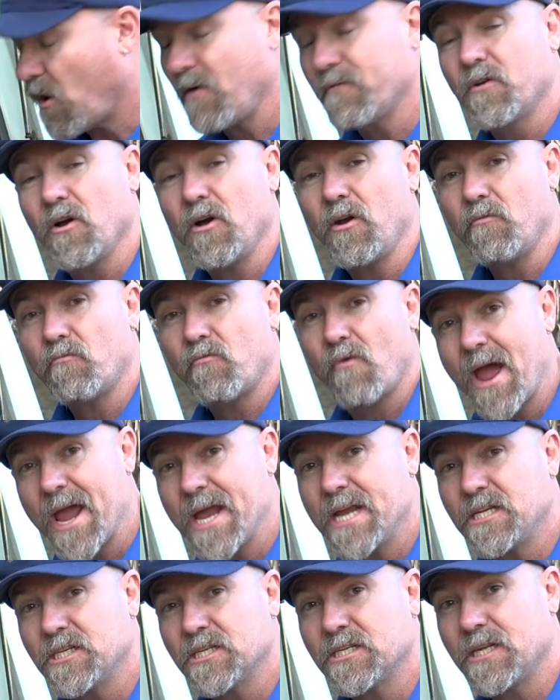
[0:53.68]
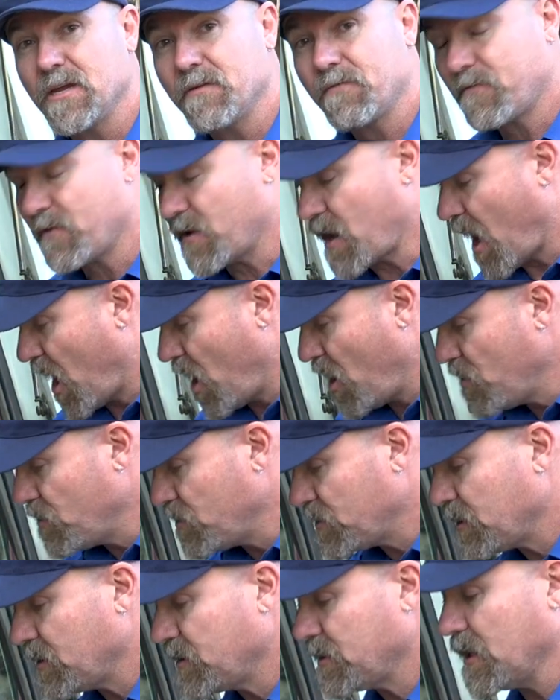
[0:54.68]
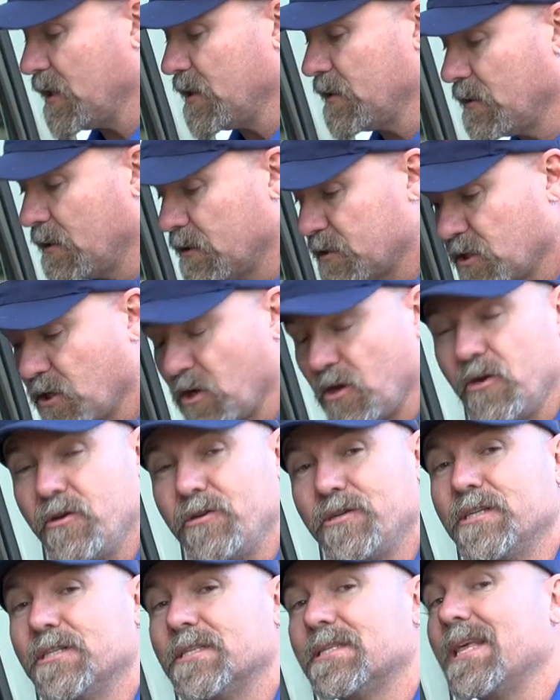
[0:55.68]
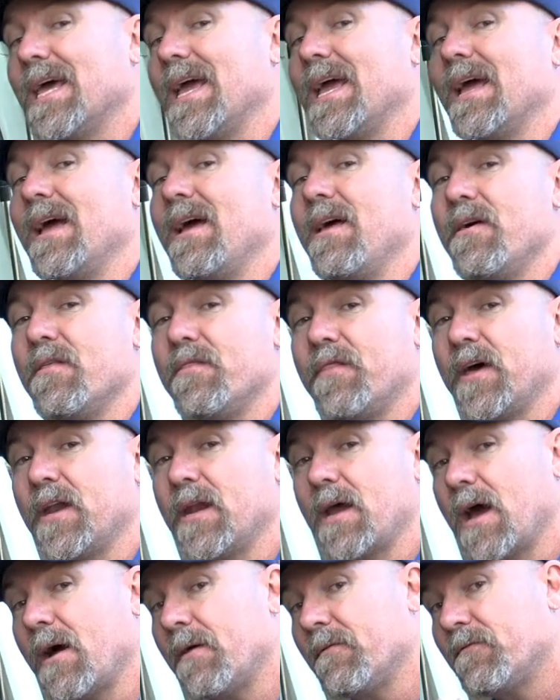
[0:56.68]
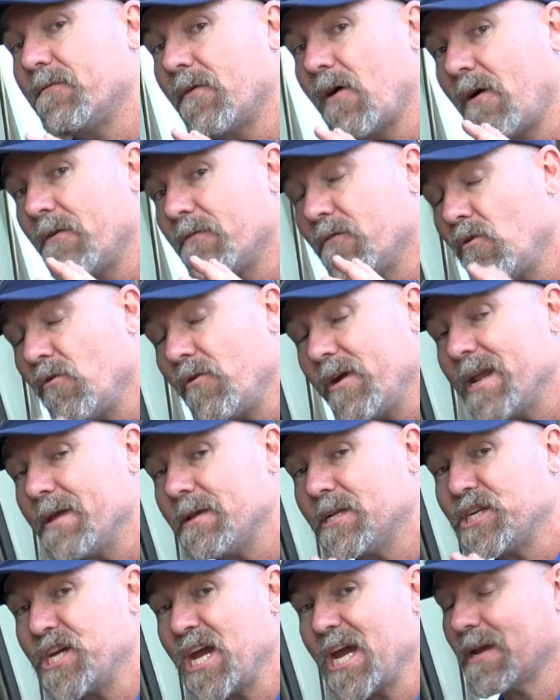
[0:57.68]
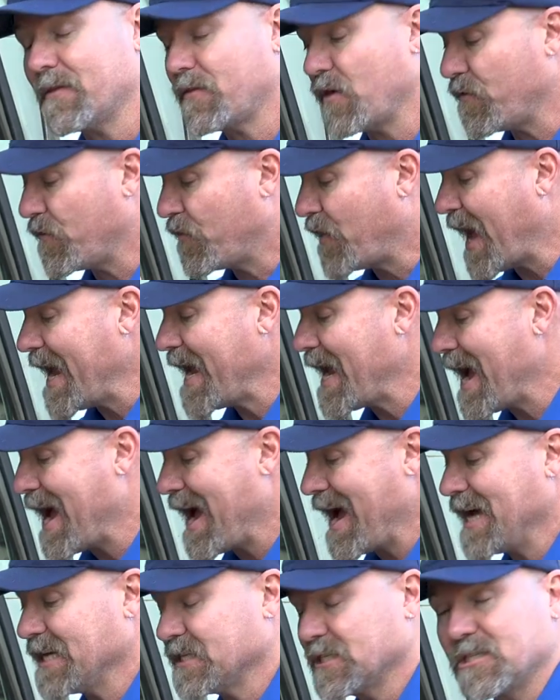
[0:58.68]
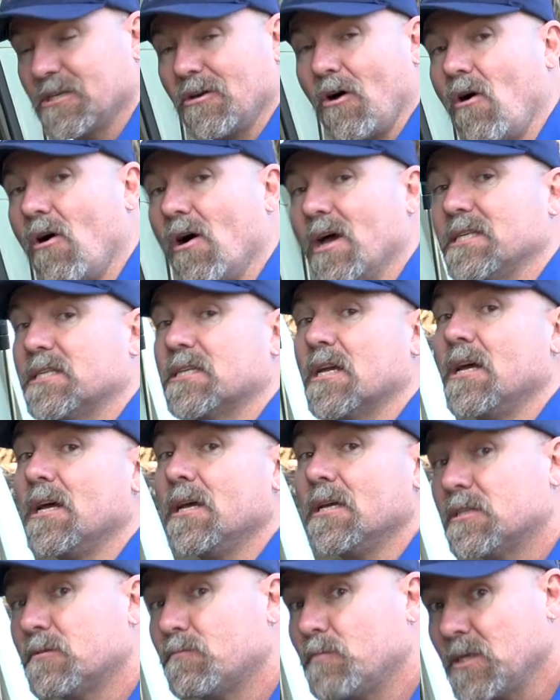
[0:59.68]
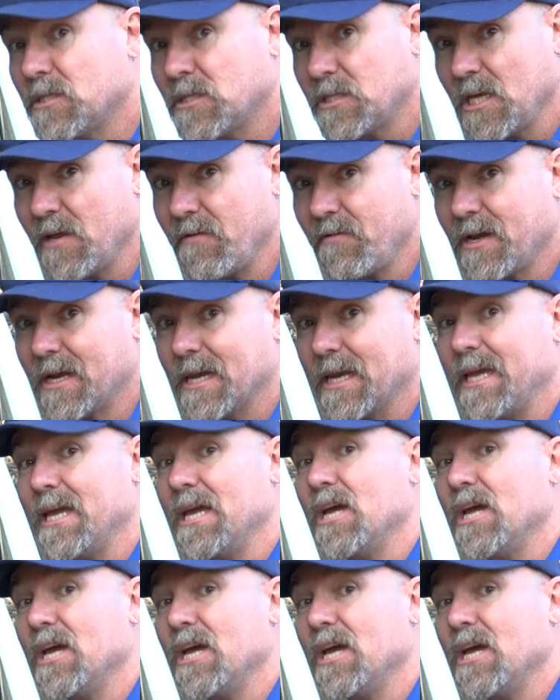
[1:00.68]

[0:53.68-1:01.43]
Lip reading: I've got a range of different hoses and solutions there that I've already checked that they are sized specifically